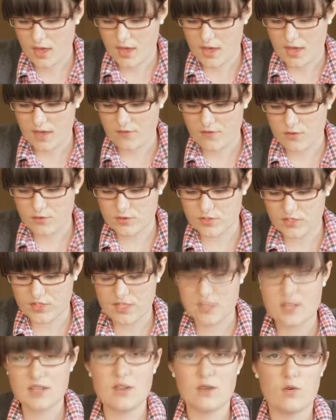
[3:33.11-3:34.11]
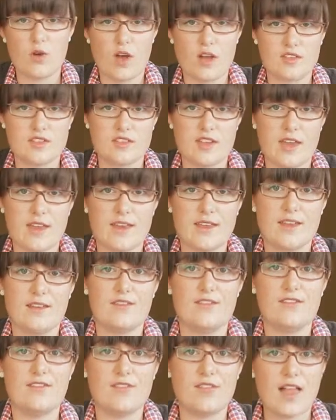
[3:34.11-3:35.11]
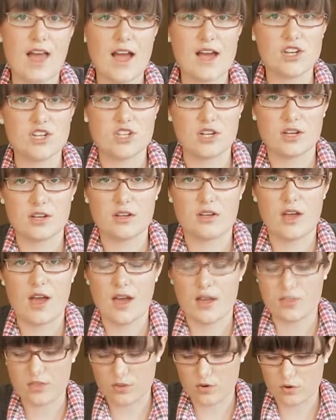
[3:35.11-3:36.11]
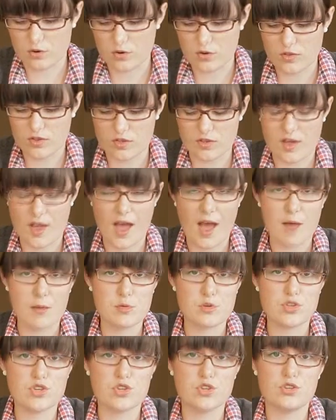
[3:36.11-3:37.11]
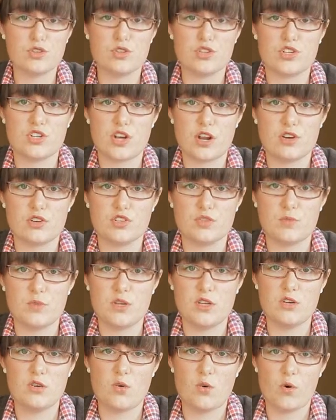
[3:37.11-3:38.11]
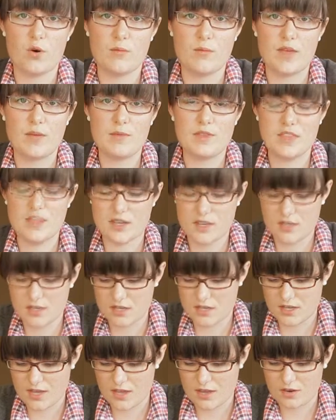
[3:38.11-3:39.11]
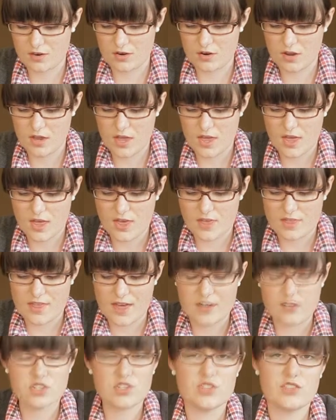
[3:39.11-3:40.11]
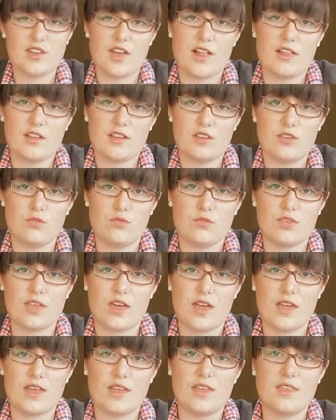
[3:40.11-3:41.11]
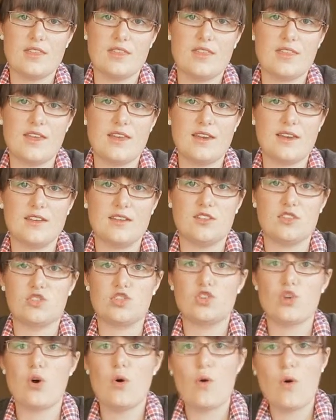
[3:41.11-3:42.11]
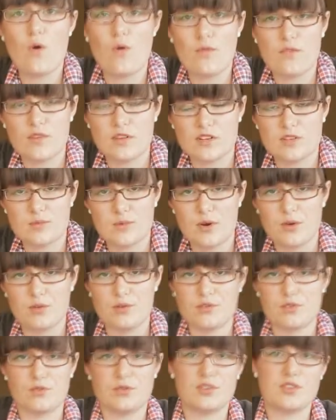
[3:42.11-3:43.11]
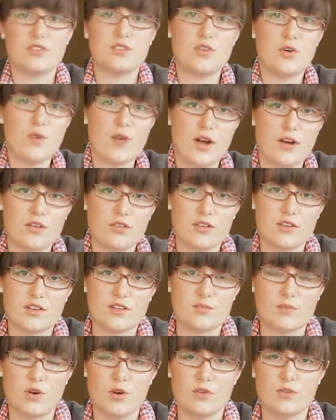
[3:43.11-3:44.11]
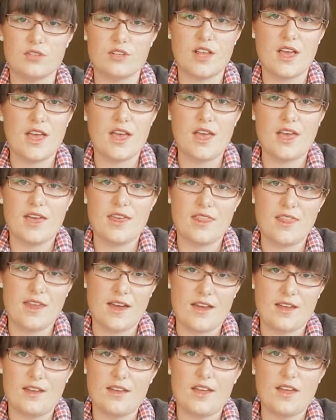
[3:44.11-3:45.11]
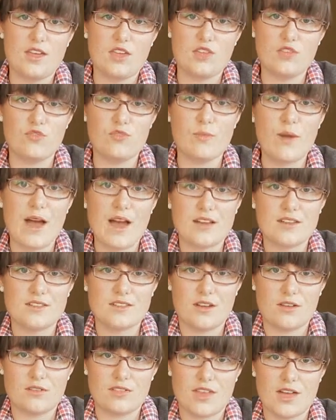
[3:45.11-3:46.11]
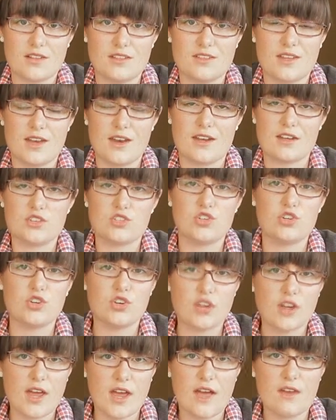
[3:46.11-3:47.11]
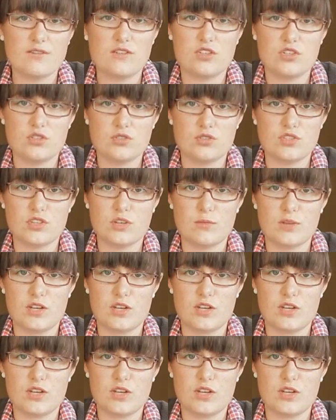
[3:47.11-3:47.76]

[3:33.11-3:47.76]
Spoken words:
If you see a setting flashing, either the aperture, the shutter speed, or maybe the indicator, that's just telling you that it is so overexposed or so underexposed that you've maxed out that setting. So you're going to have to do some